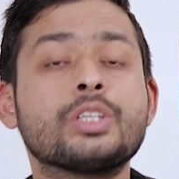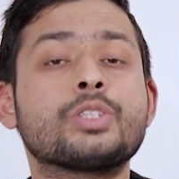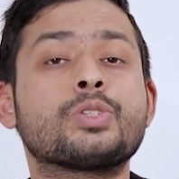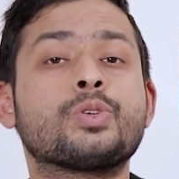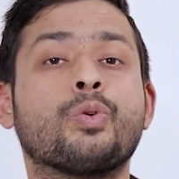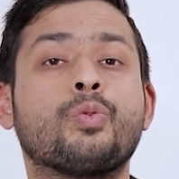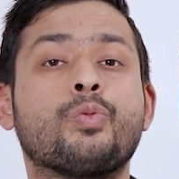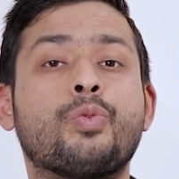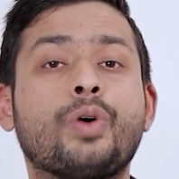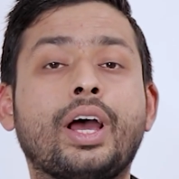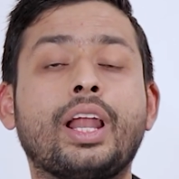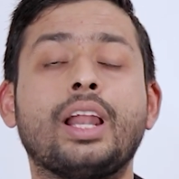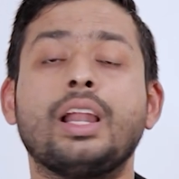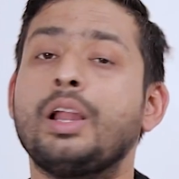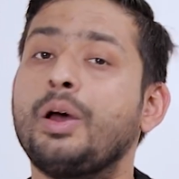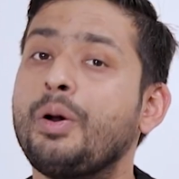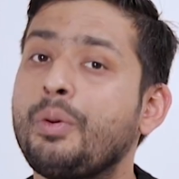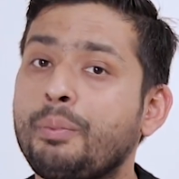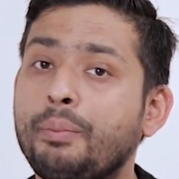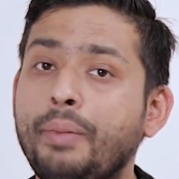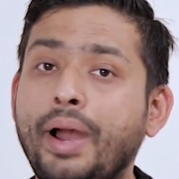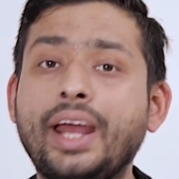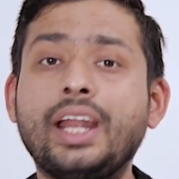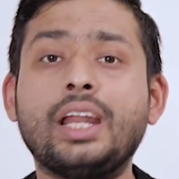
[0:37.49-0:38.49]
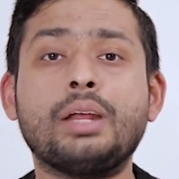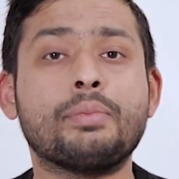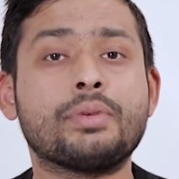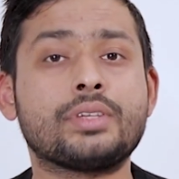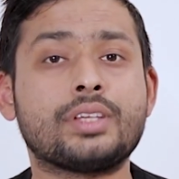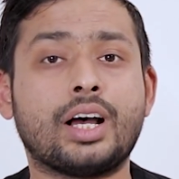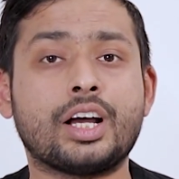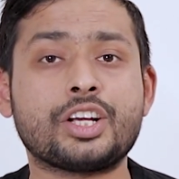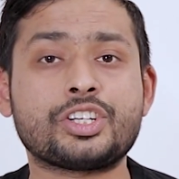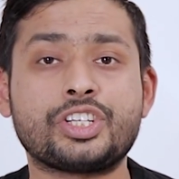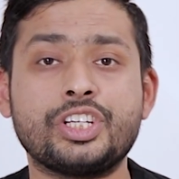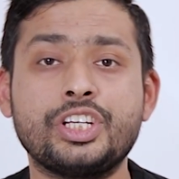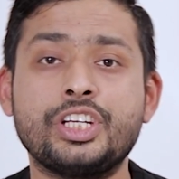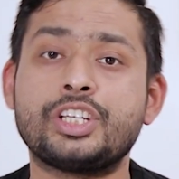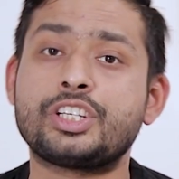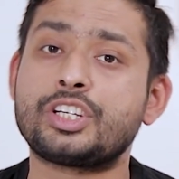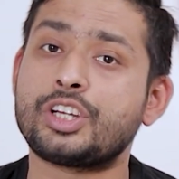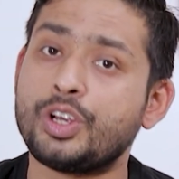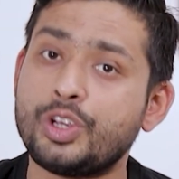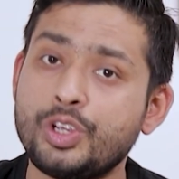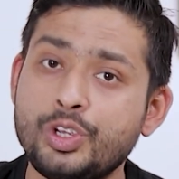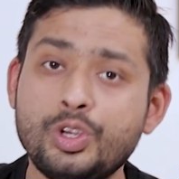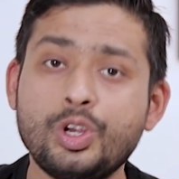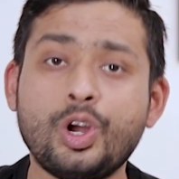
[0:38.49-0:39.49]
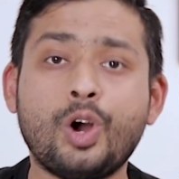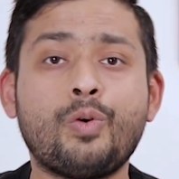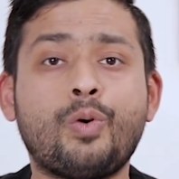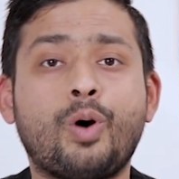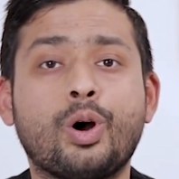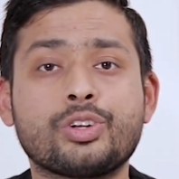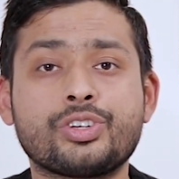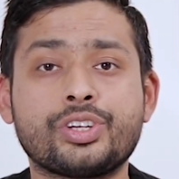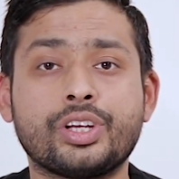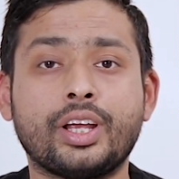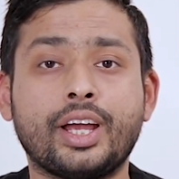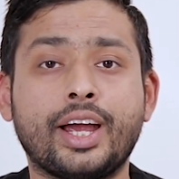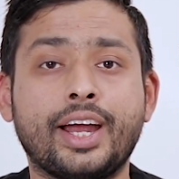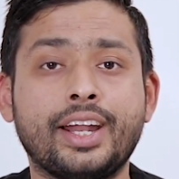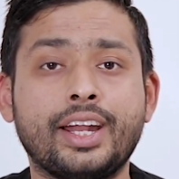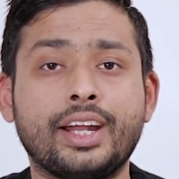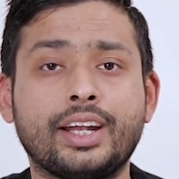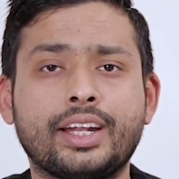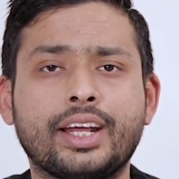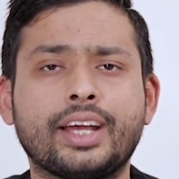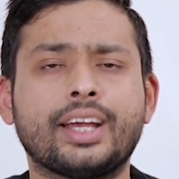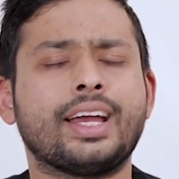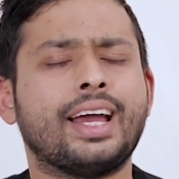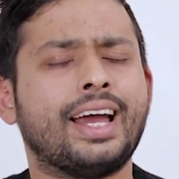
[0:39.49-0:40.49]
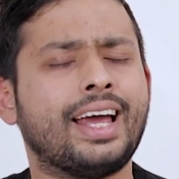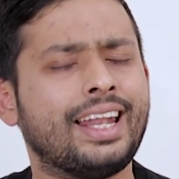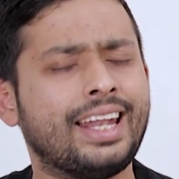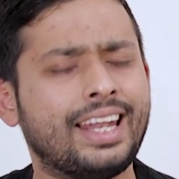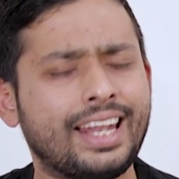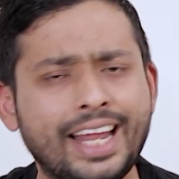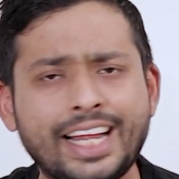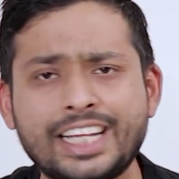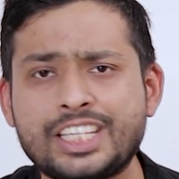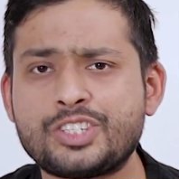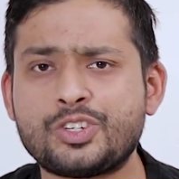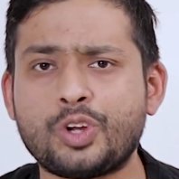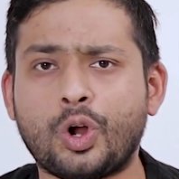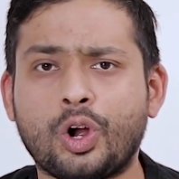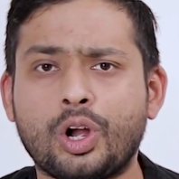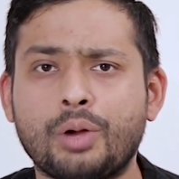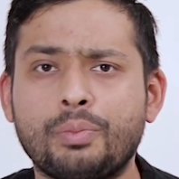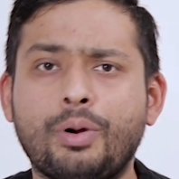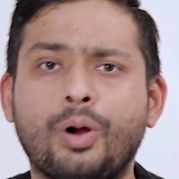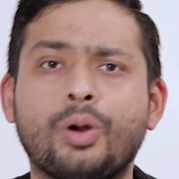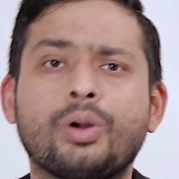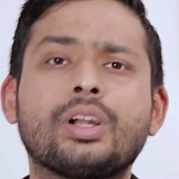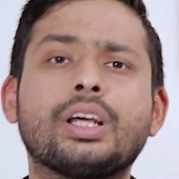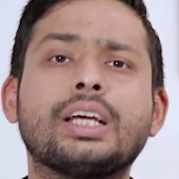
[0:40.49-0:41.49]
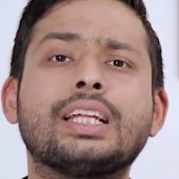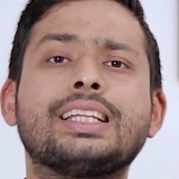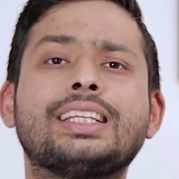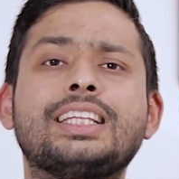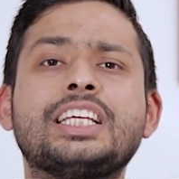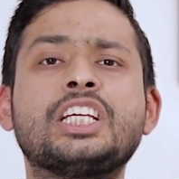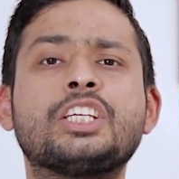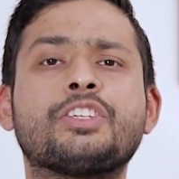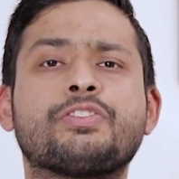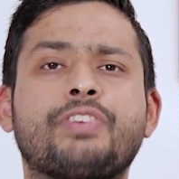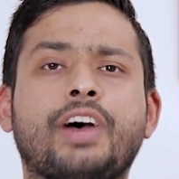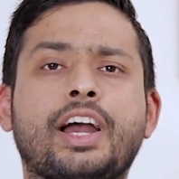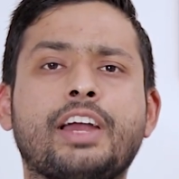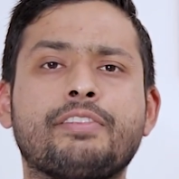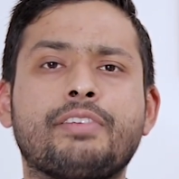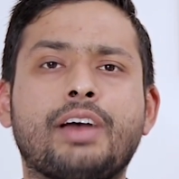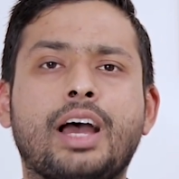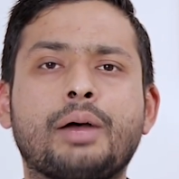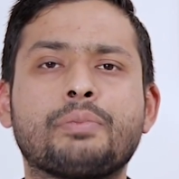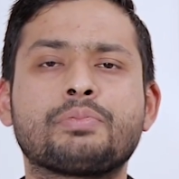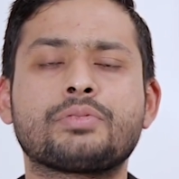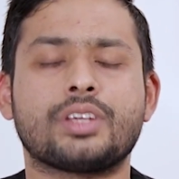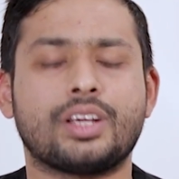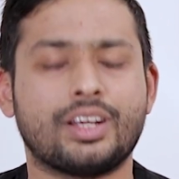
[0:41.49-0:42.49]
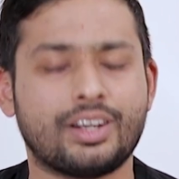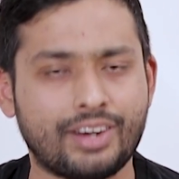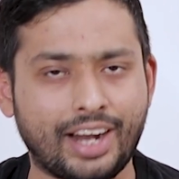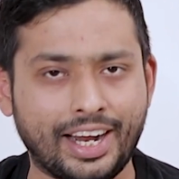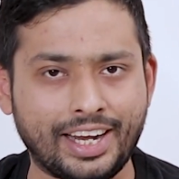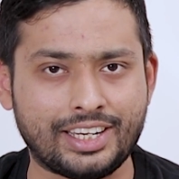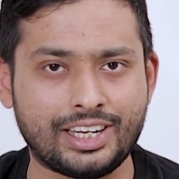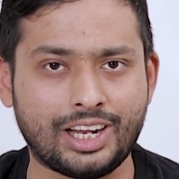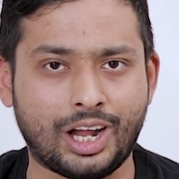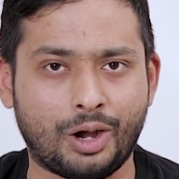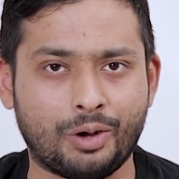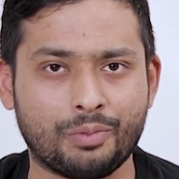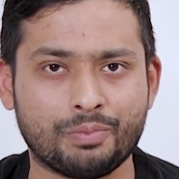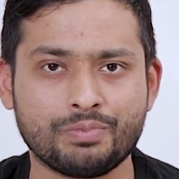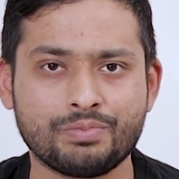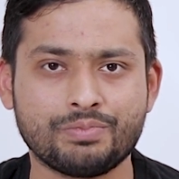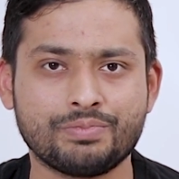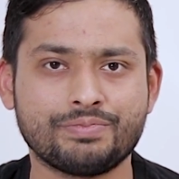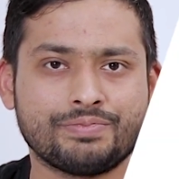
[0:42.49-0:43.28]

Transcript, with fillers: So well, my name is Ashish, you are watching Guiding Tech, and let's talk about these 5 apps right now.